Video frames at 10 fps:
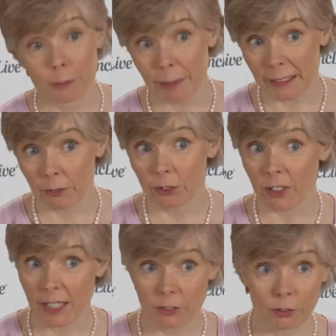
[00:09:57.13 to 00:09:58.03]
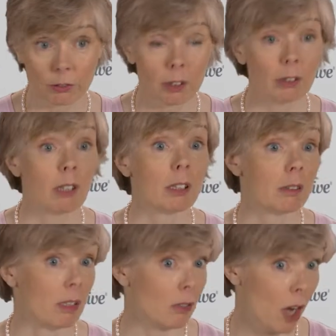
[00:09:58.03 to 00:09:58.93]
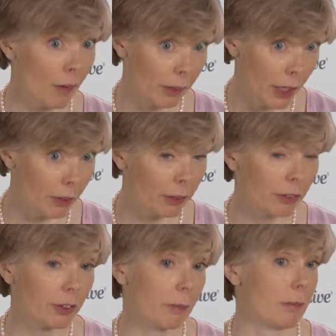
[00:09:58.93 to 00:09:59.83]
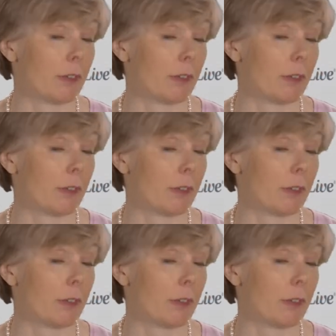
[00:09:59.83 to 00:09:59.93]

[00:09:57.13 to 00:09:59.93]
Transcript: to pancreas cancer and, and novel areas, I,